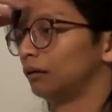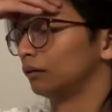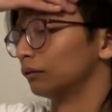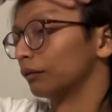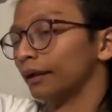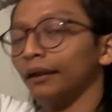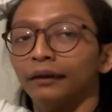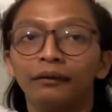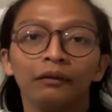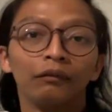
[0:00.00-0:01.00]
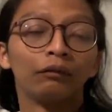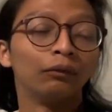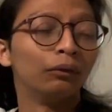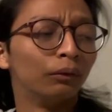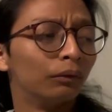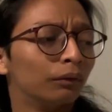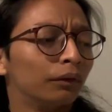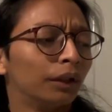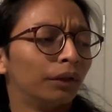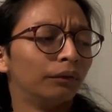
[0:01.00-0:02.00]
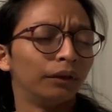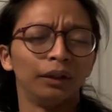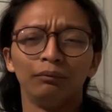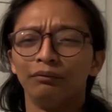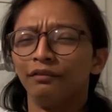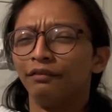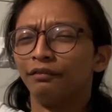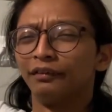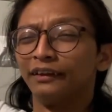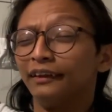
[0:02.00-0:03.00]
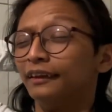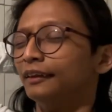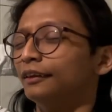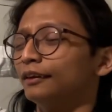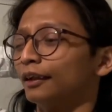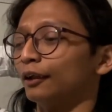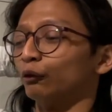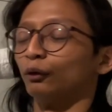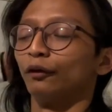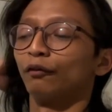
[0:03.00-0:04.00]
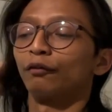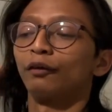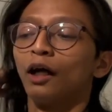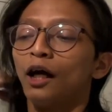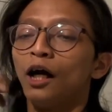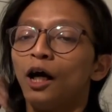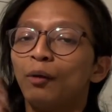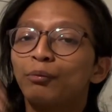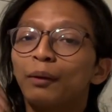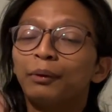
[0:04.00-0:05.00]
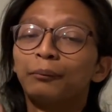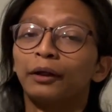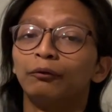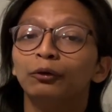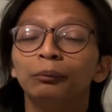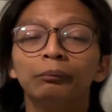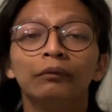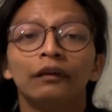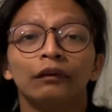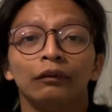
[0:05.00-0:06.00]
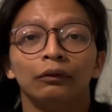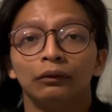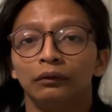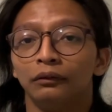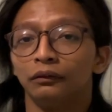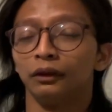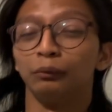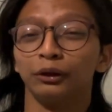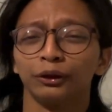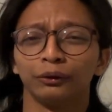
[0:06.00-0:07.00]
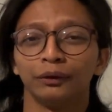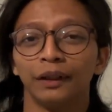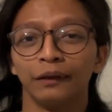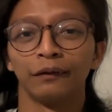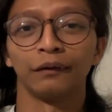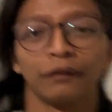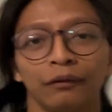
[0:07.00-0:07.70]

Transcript: Alright, so now I'm finally done with prepping my room. So let me just show you guys